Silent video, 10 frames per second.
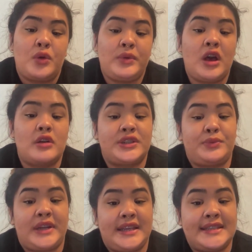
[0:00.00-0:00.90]
We also
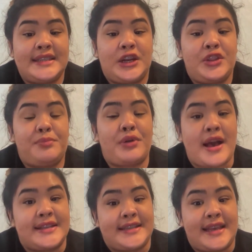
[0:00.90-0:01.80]
want to consider the
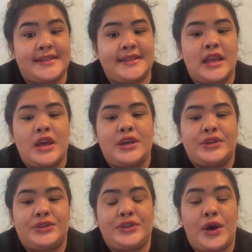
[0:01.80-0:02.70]
process.
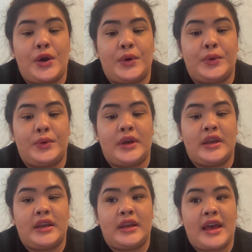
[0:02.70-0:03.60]
So
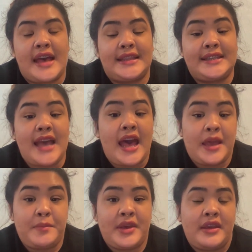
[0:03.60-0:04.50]
at the
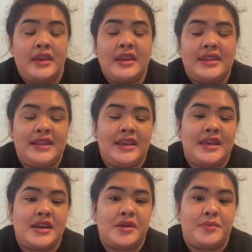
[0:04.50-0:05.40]
time,
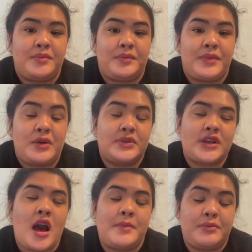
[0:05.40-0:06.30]
it was
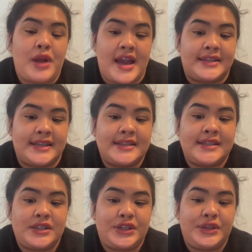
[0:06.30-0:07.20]
common practice
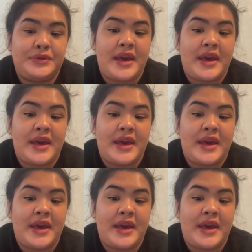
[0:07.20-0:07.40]
to